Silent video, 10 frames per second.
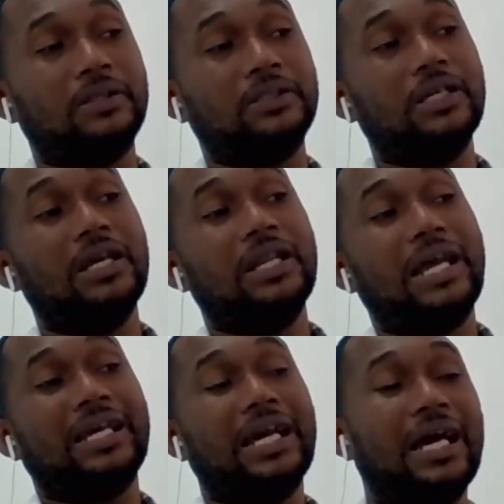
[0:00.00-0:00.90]
But
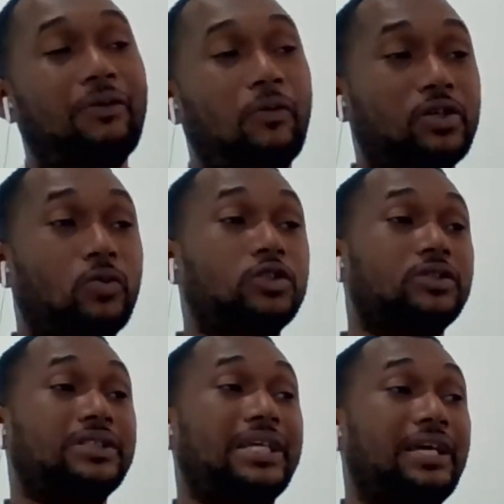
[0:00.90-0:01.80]
like when you want to
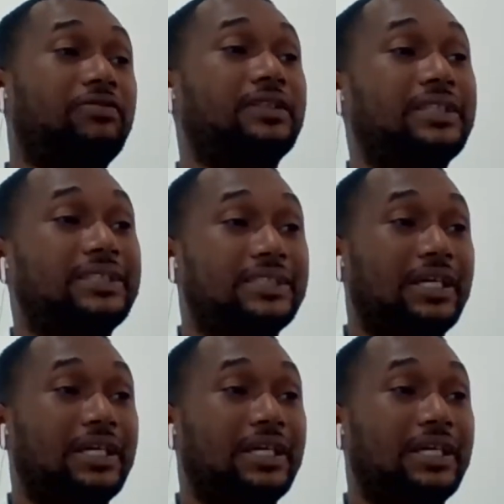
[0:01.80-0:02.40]
scale for this,